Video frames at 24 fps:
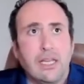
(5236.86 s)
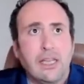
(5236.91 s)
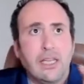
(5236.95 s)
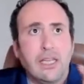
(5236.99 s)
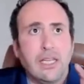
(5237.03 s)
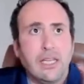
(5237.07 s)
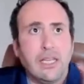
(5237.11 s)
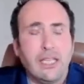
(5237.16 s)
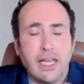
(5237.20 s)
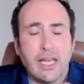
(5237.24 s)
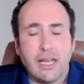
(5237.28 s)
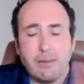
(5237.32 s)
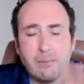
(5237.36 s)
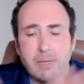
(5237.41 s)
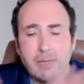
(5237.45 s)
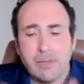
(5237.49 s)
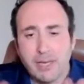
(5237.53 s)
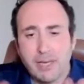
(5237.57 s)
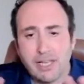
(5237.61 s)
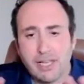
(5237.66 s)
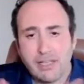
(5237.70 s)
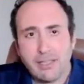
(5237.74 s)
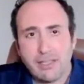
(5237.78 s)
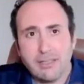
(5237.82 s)
then by the
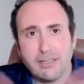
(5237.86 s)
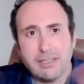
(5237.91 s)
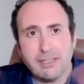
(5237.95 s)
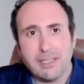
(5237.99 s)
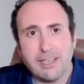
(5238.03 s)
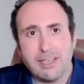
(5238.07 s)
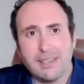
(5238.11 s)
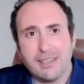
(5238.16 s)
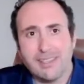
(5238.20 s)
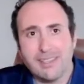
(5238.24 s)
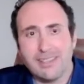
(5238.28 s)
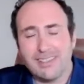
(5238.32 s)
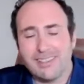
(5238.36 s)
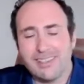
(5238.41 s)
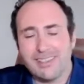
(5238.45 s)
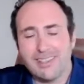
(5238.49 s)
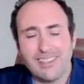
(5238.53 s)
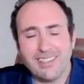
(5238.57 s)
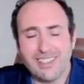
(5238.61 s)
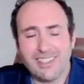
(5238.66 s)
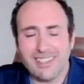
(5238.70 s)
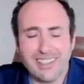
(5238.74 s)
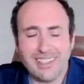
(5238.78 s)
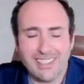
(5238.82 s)
way, there's a there,